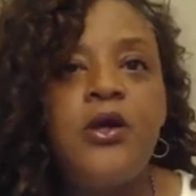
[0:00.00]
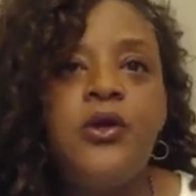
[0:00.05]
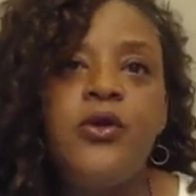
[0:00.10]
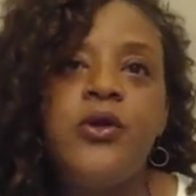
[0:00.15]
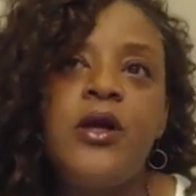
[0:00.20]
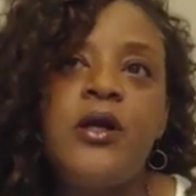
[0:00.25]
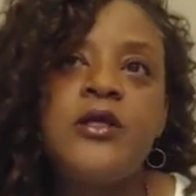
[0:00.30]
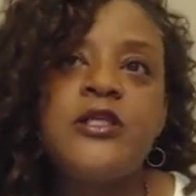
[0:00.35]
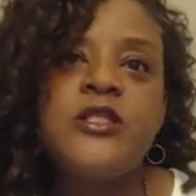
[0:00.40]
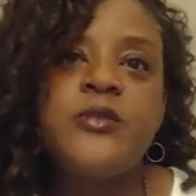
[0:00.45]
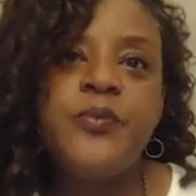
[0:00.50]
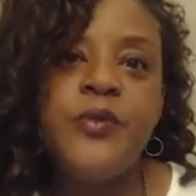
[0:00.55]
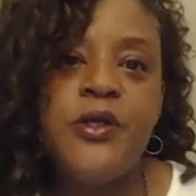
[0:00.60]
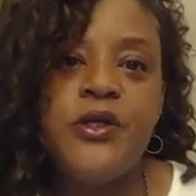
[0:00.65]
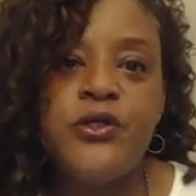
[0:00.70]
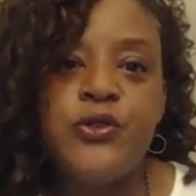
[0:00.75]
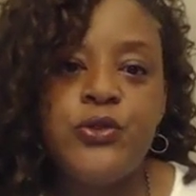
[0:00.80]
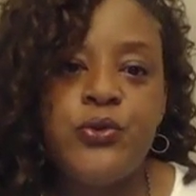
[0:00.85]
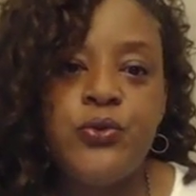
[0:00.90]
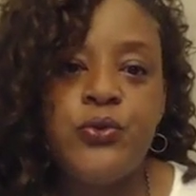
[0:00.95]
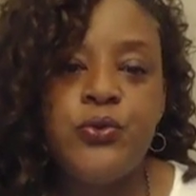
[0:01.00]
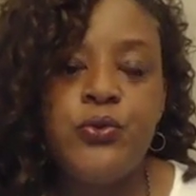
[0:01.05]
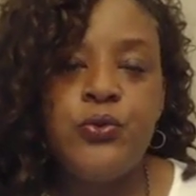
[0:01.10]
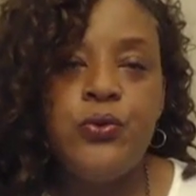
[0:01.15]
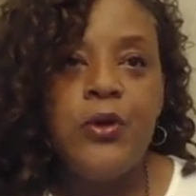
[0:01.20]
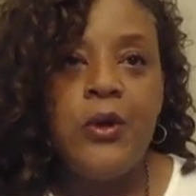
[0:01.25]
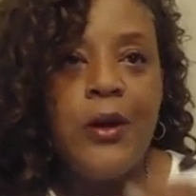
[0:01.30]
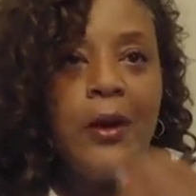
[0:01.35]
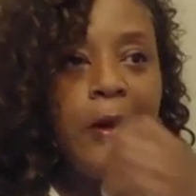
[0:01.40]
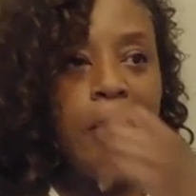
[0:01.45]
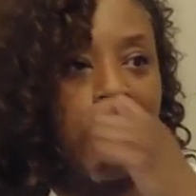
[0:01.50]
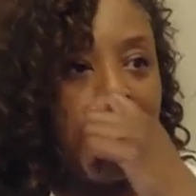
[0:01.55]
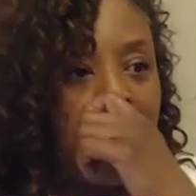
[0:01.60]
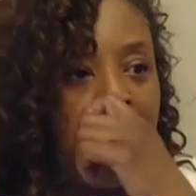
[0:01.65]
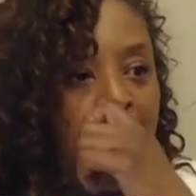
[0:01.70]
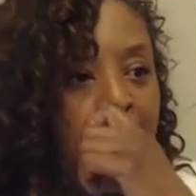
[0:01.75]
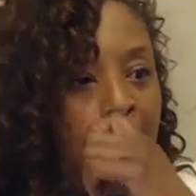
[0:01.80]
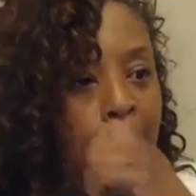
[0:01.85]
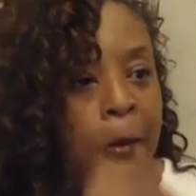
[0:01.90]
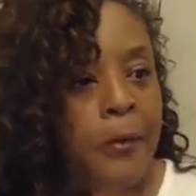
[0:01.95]
You got to speak to
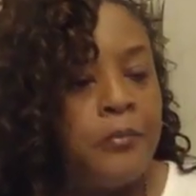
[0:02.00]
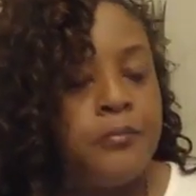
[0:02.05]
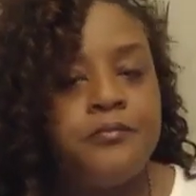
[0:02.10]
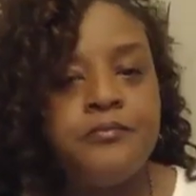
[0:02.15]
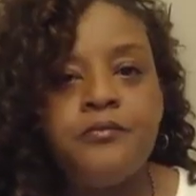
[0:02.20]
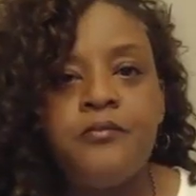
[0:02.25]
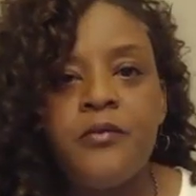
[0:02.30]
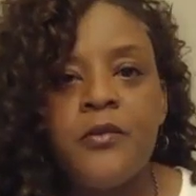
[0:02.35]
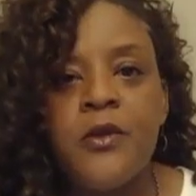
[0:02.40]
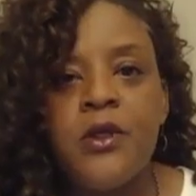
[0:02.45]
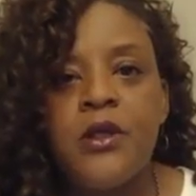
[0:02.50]
um,